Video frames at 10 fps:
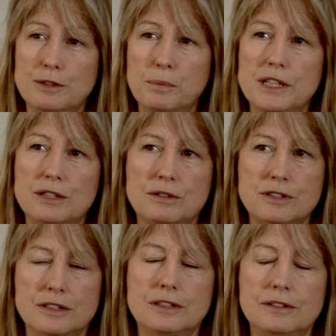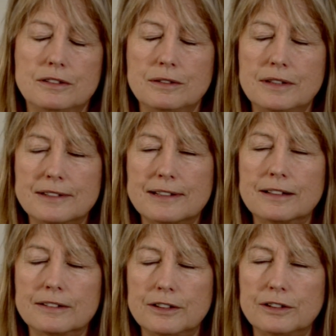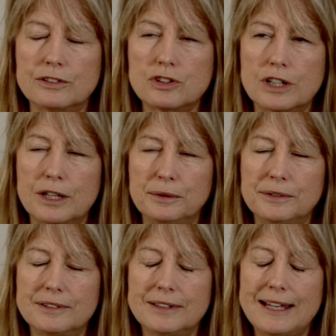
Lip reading: and we used to do these little dance shows.